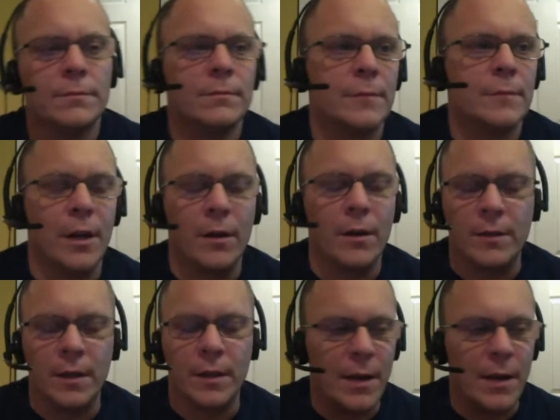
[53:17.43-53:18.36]

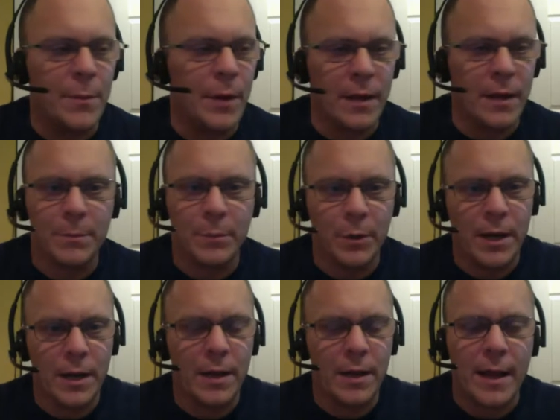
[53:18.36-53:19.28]
did anybody put
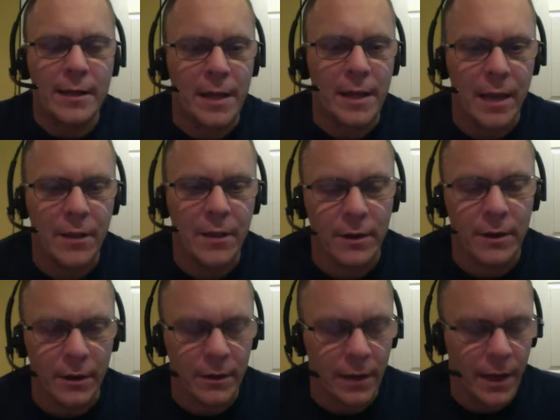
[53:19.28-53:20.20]
any of that together?
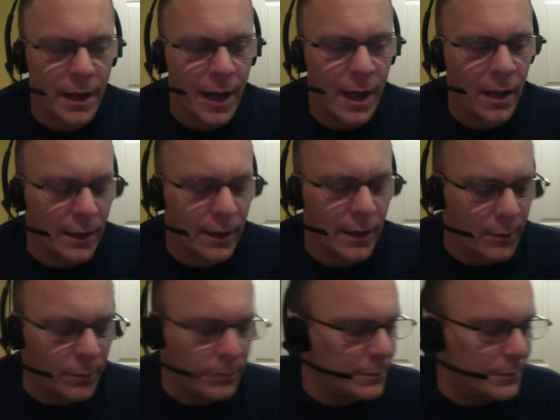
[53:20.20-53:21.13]
And
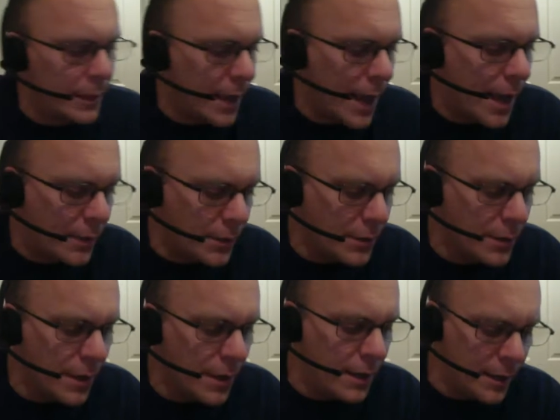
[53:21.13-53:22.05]
how did
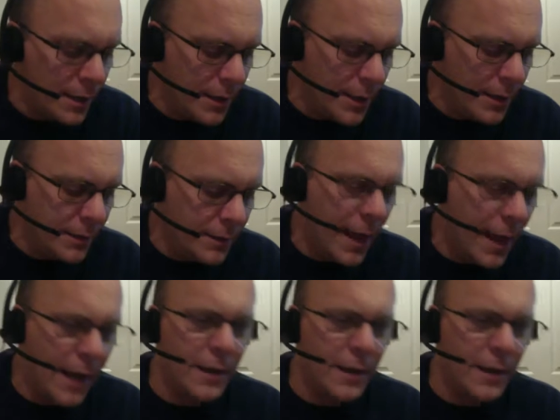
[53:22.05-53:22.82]
they? How